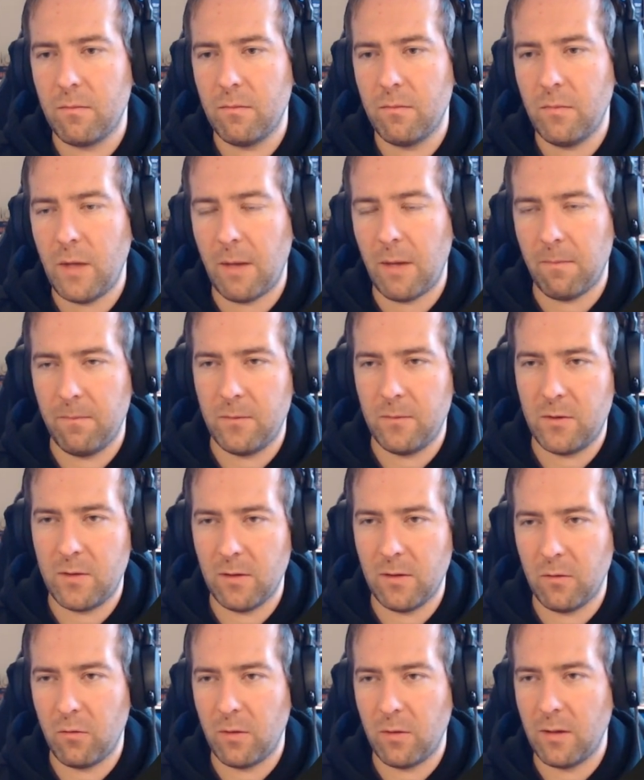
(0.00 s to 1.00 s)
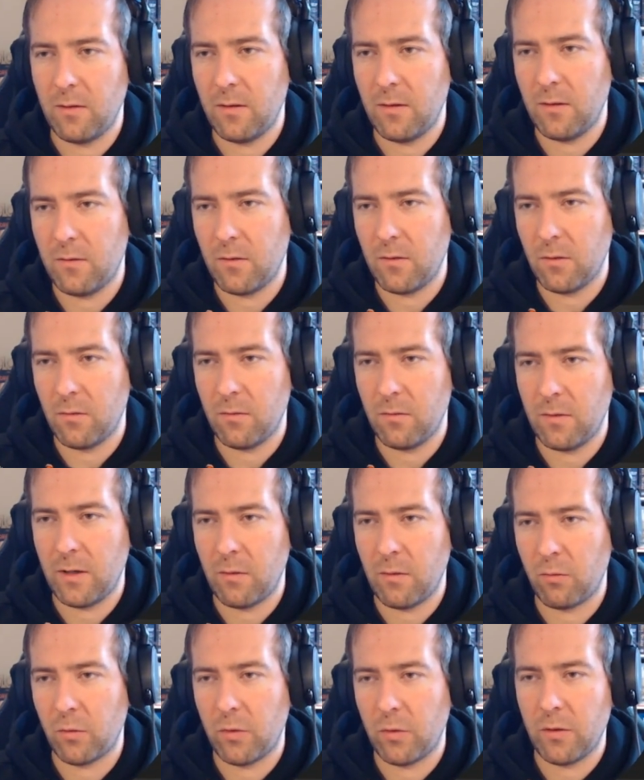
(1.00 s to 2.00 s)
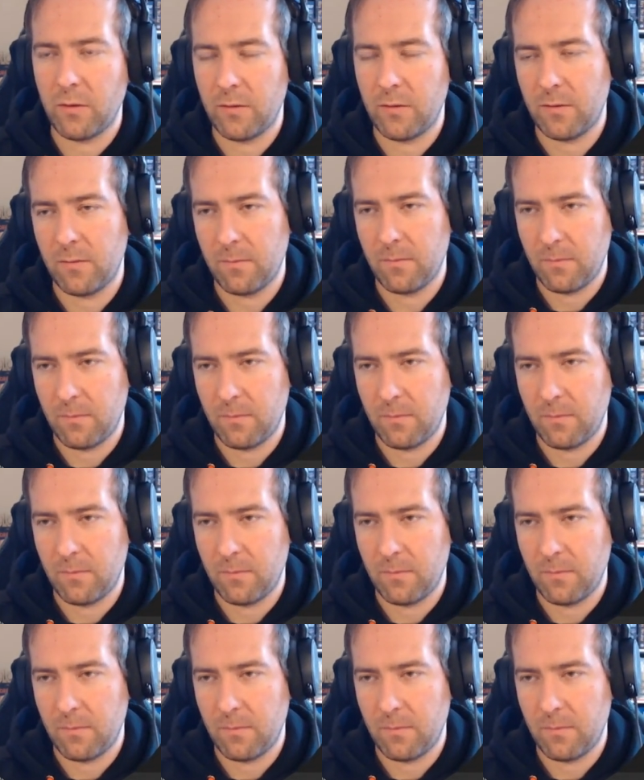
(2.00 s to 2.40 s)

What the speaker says: Yeah, still 20, so that works.